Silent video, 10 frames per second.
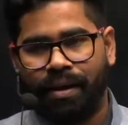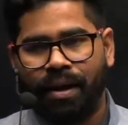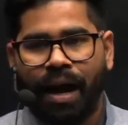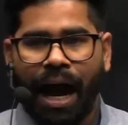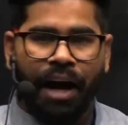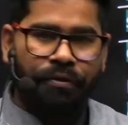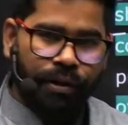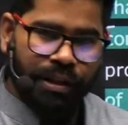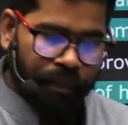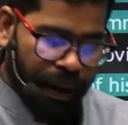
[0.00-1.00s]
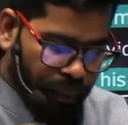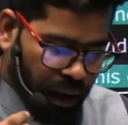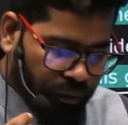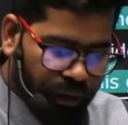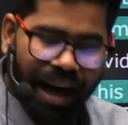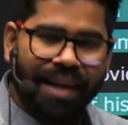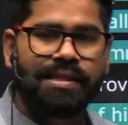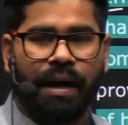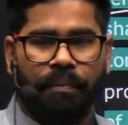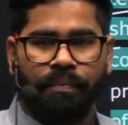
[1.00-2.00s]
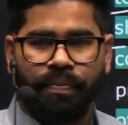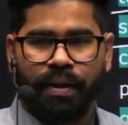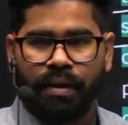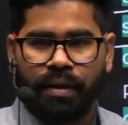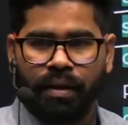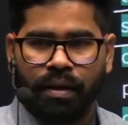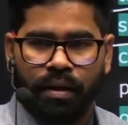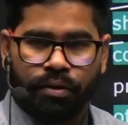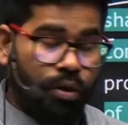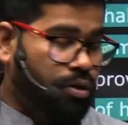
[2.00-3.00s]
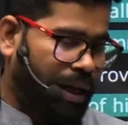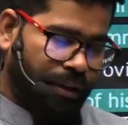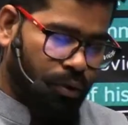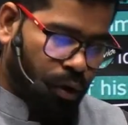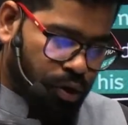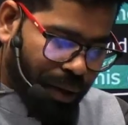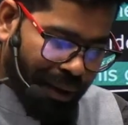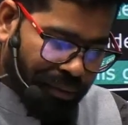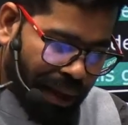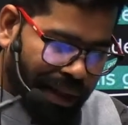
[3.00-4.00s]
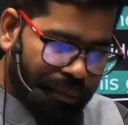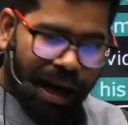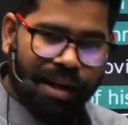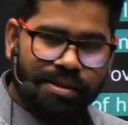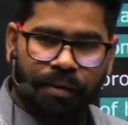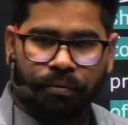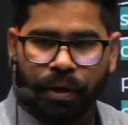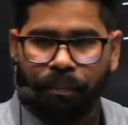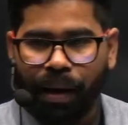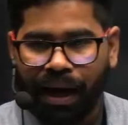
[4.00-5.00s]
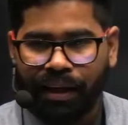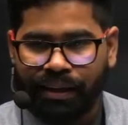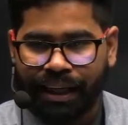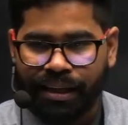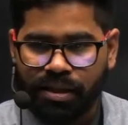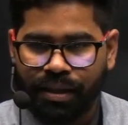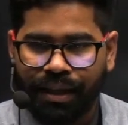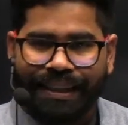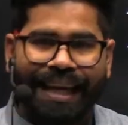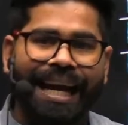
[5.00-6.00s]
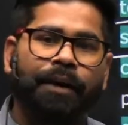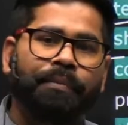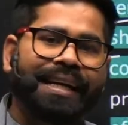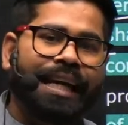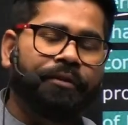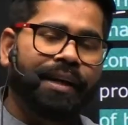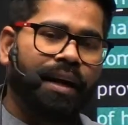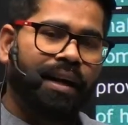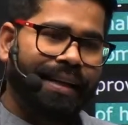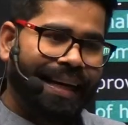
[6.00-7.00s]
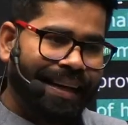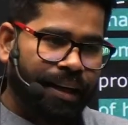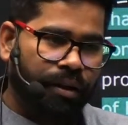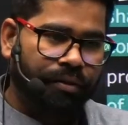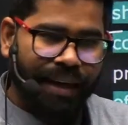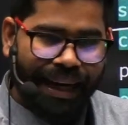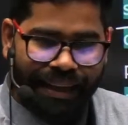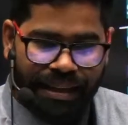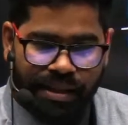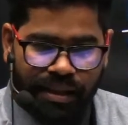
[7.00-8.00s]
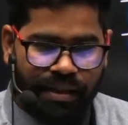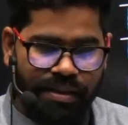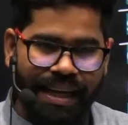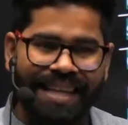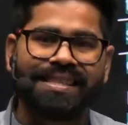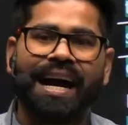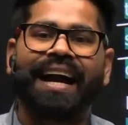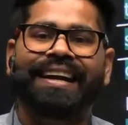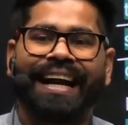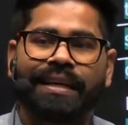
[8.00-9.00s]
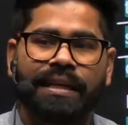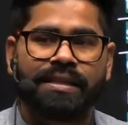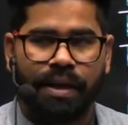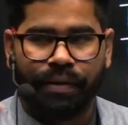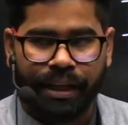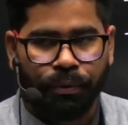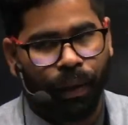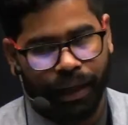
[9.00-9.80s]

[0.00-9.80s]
And for the people of Assam, sorry, those who have come in Assam from Bangladesh, they have been given a deadline of 1966 and 1971.